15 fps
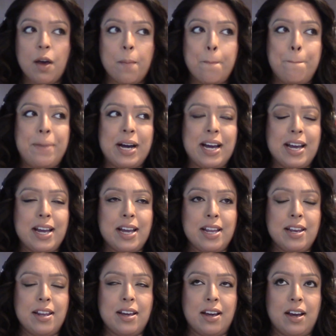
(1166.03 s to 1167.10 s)

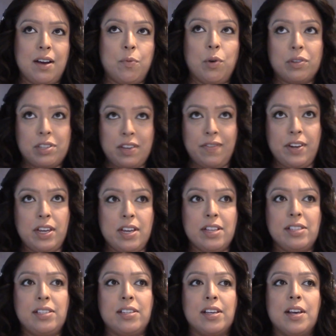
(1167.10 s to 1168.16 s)
but, well,
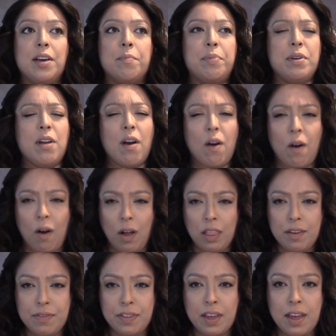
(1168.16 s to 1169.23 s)
DVDs, but not all of
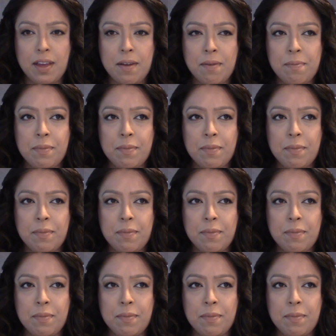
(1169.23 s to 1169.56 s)
them.